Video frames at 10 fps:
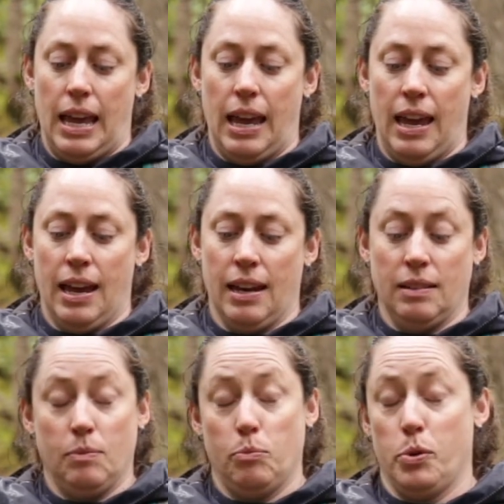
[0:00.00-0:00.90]

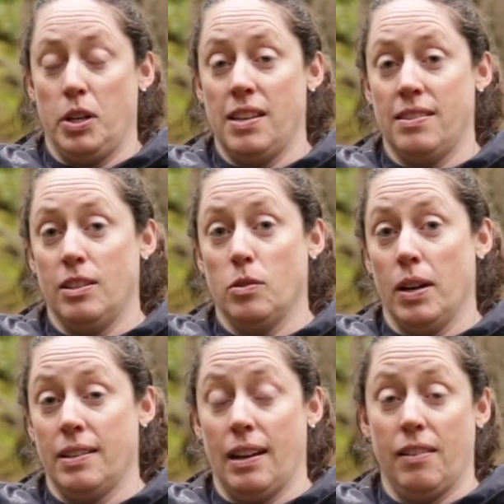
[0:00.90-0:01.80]
and pretty easy to
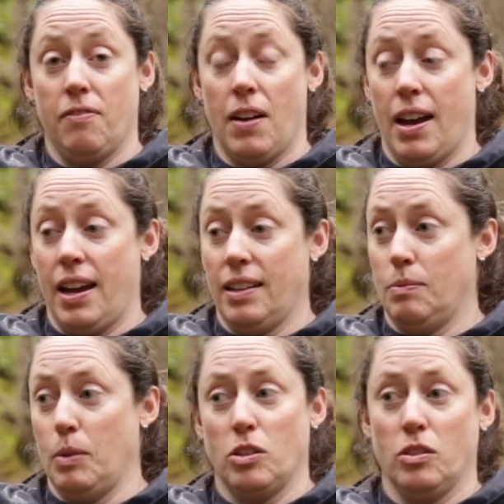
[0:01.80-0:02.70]
identify,
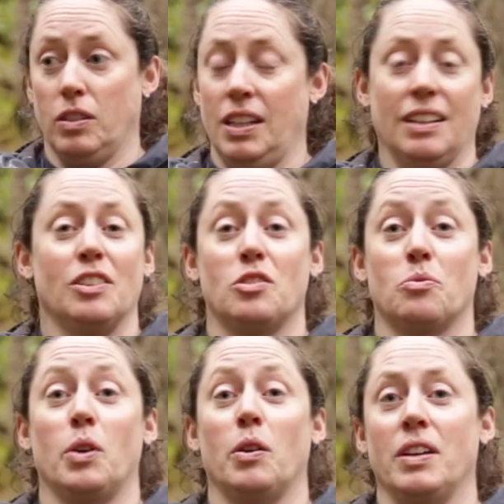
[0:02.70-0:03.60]
especially in a
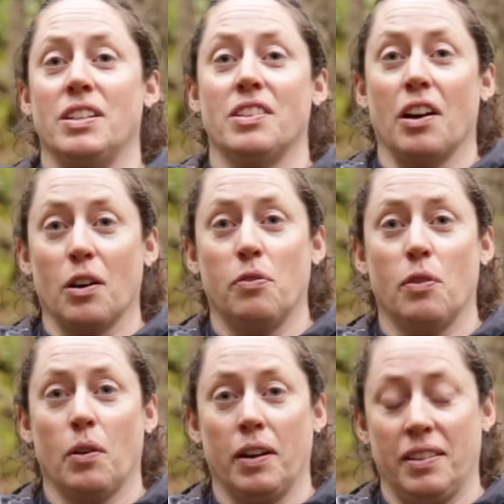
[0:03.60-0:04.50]
dreary, dark
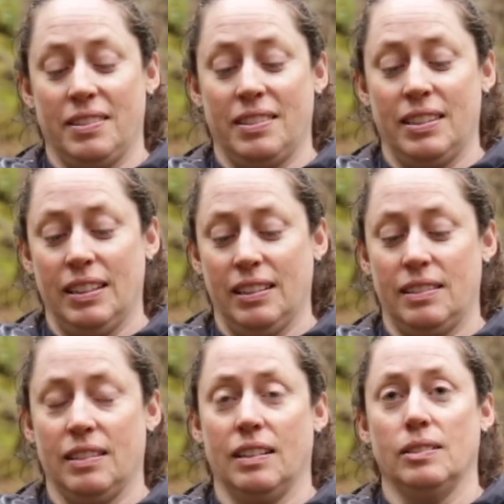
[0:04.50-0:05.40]
forest.
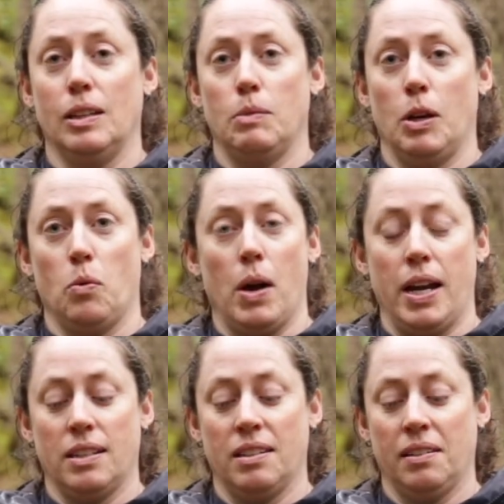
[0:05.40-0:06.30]
It's a gleaming white.